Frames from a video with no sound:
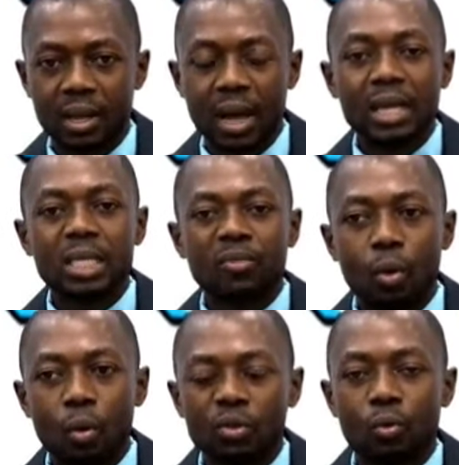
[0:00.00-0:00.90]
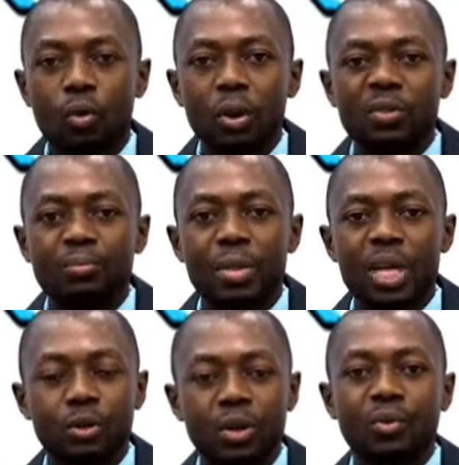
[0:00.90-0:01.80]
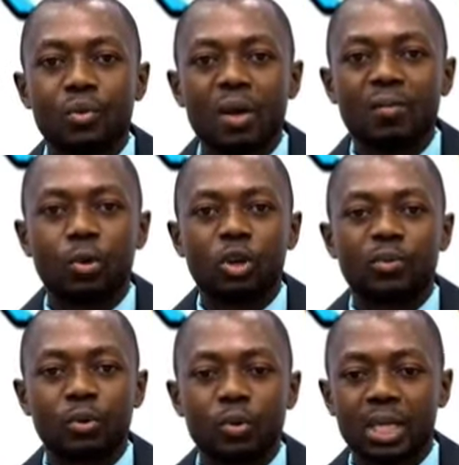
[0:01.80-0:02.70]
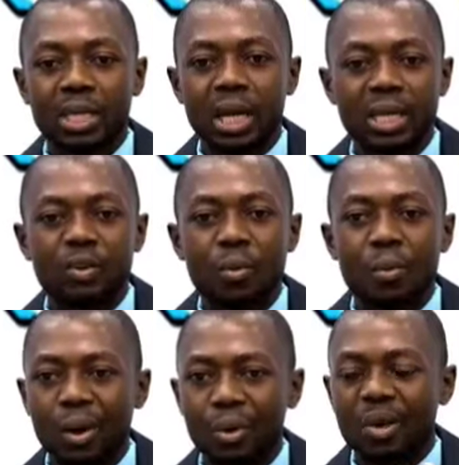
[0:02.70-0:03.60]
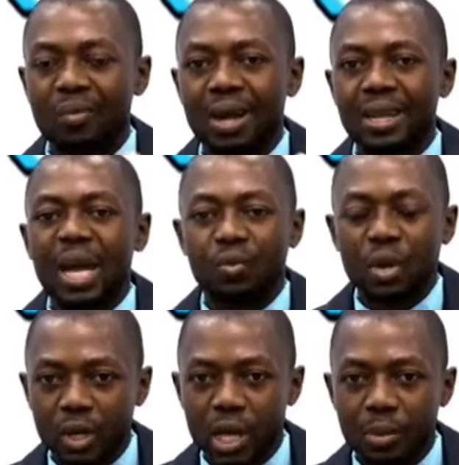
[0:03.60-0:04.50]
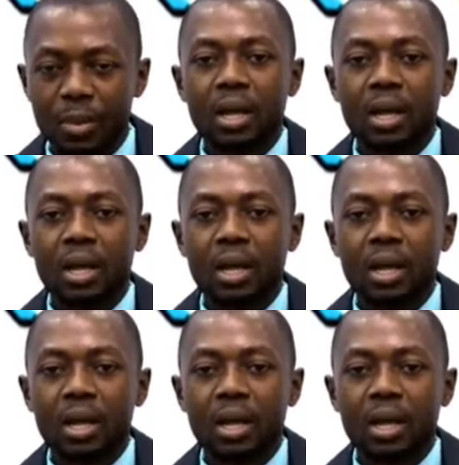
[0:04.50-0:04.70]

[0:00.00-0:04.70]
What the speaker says: and these followers will always make sure that they do everything possible to protect their leader, no matter whatsoever they are doing to them.